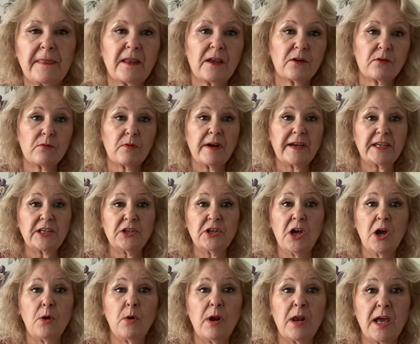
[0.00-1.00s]
Right, you
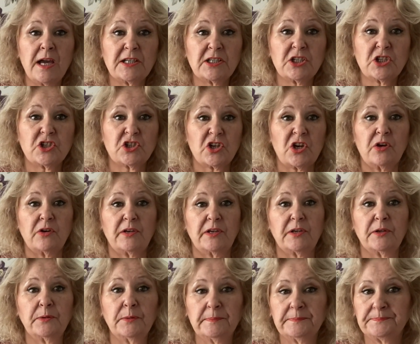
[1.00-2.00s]
know, I like to show
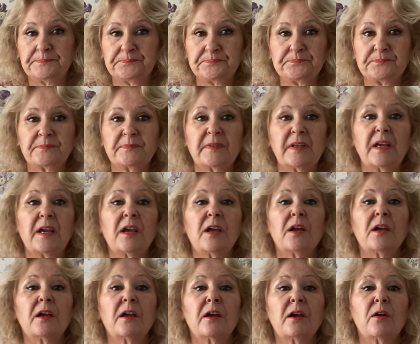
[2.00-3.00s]
you
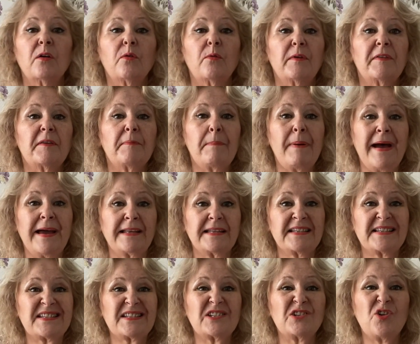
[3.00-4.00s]
when the
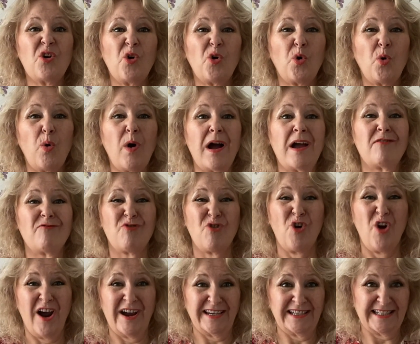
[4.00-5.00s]
pattern's not quite
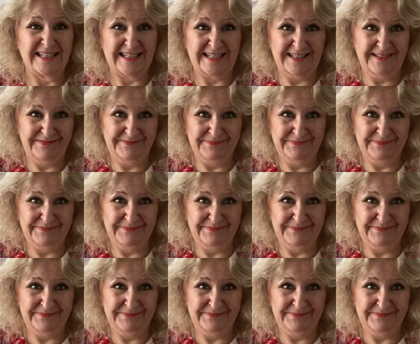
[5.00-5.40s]
right.